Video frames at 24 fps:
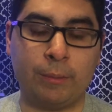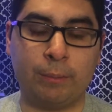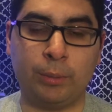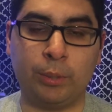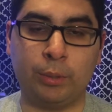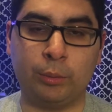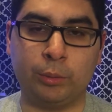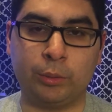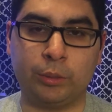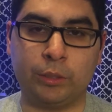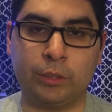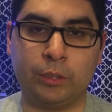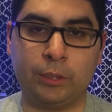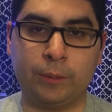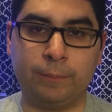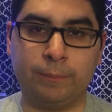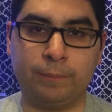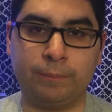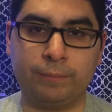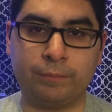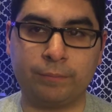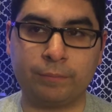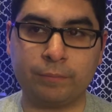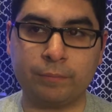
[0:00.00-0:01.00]
to post.
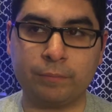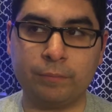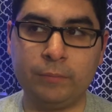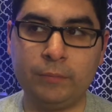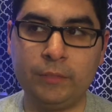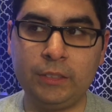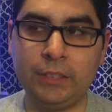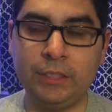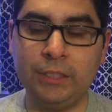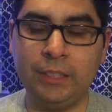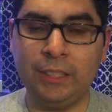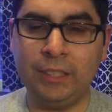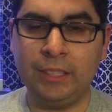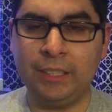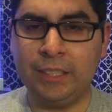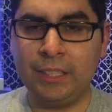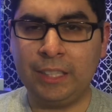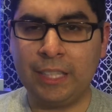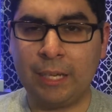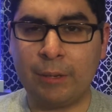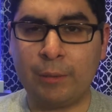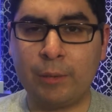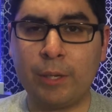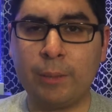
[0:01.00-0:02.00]

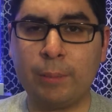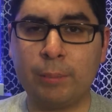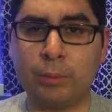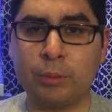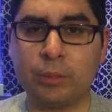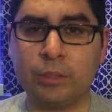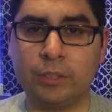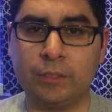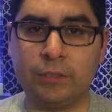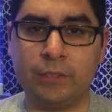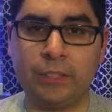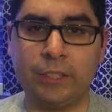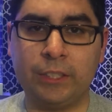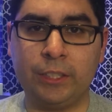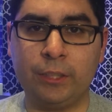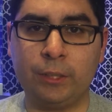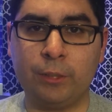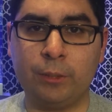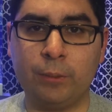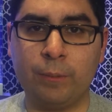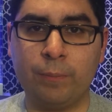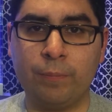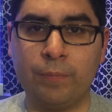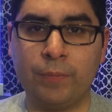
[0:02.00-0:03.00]
I want to post a
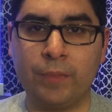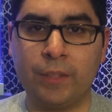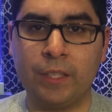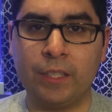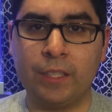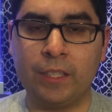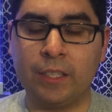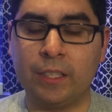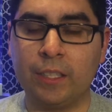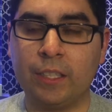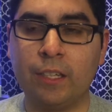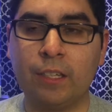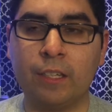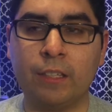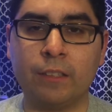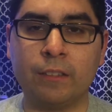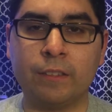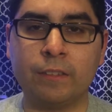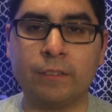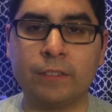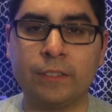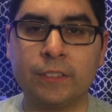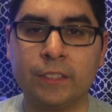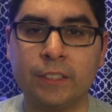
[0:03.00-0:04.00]
video
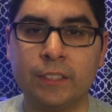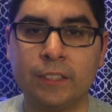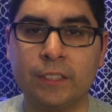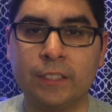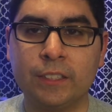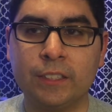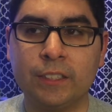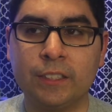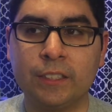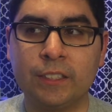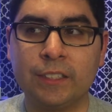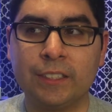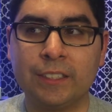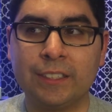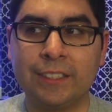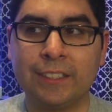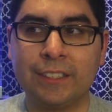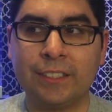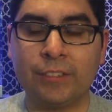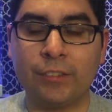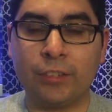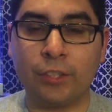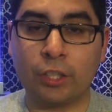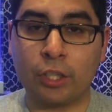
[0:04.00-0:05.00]
of
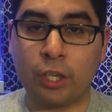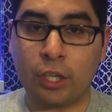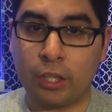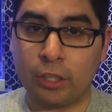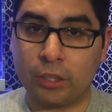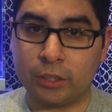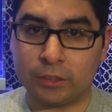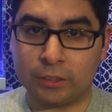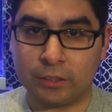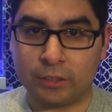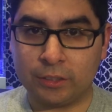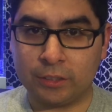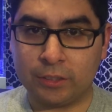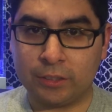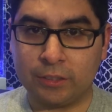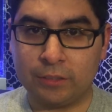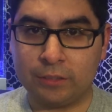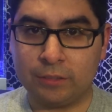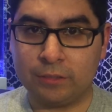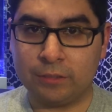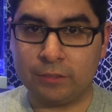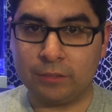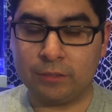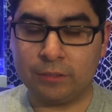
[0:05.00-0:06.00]
the cost
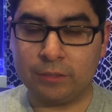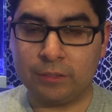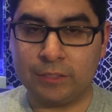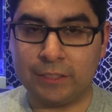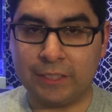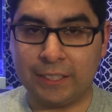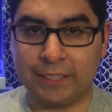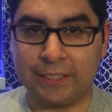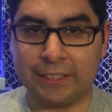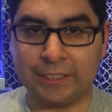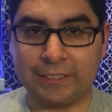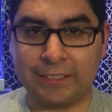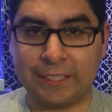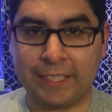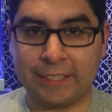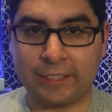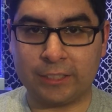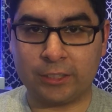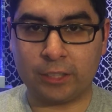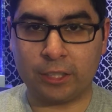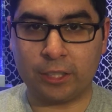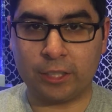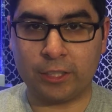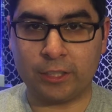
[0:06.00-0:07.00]
to get this tank
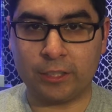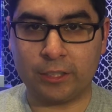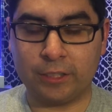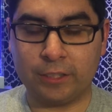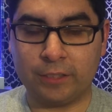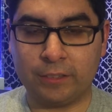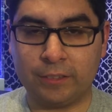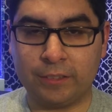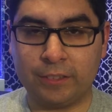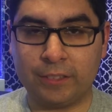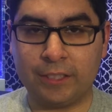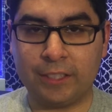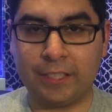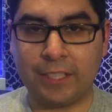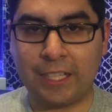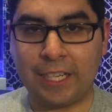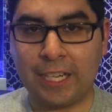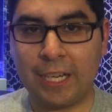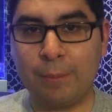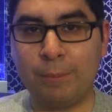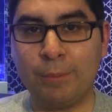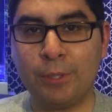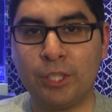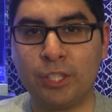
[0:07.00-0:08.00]
started.
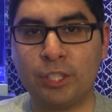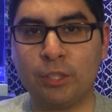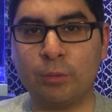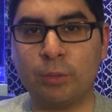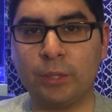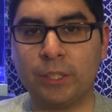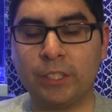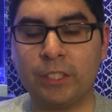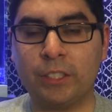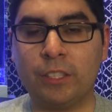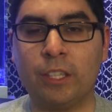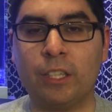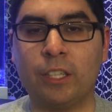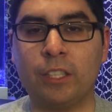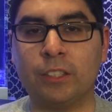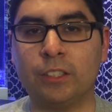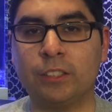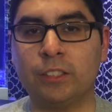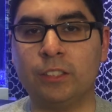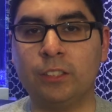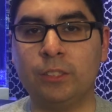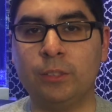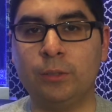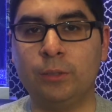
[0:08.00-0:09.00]
How much will it
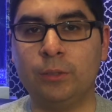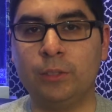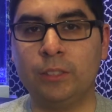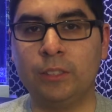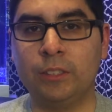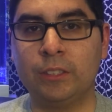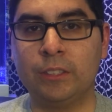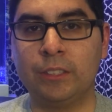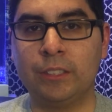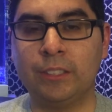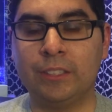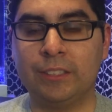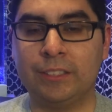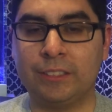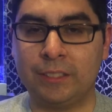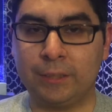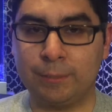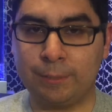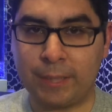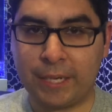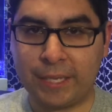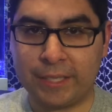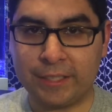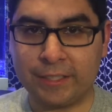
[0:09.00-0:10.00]
cost you to
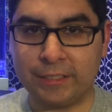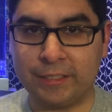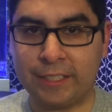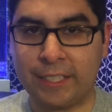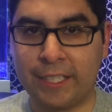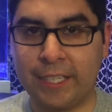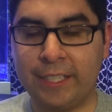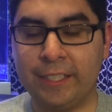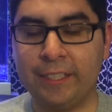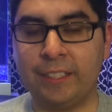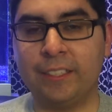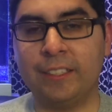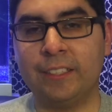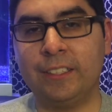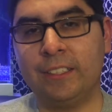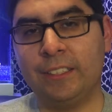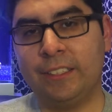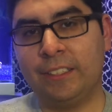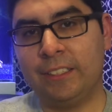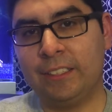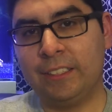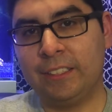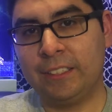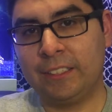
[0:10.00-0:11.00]
buy this tank
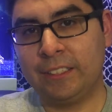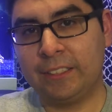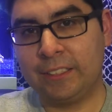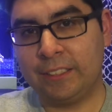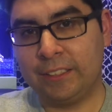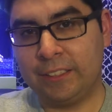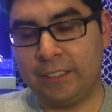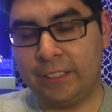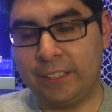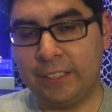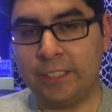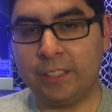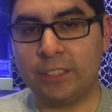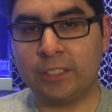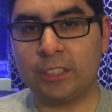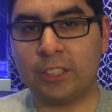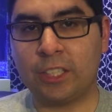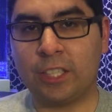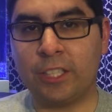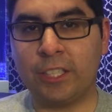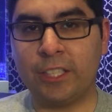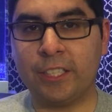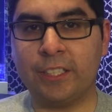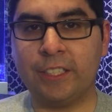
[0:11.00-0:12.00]
get it
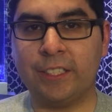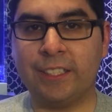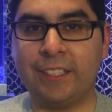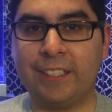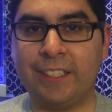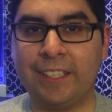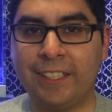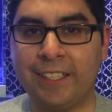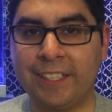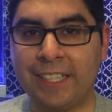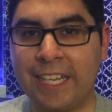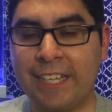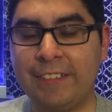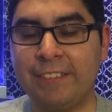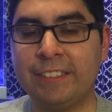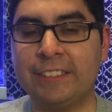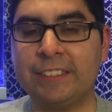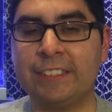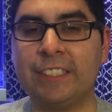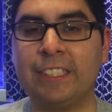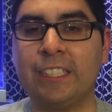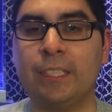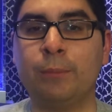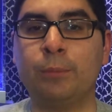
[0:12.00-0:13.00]
started, and have it
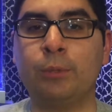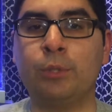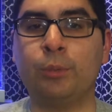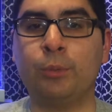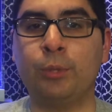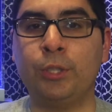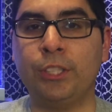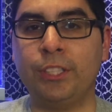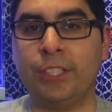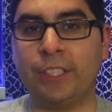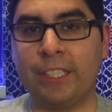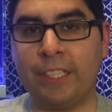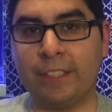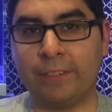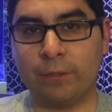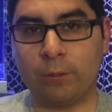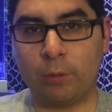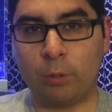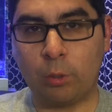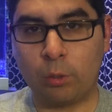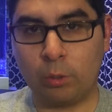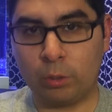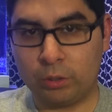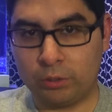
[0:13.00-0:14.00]
set up to where you can have
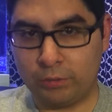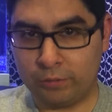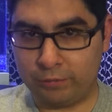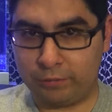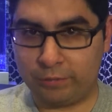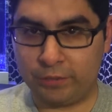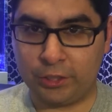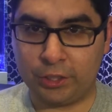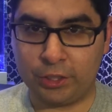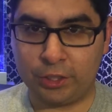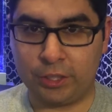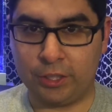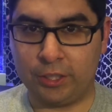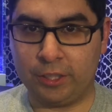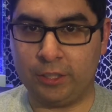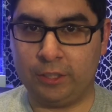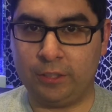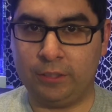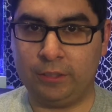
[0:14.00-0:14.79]
coral and fish in it.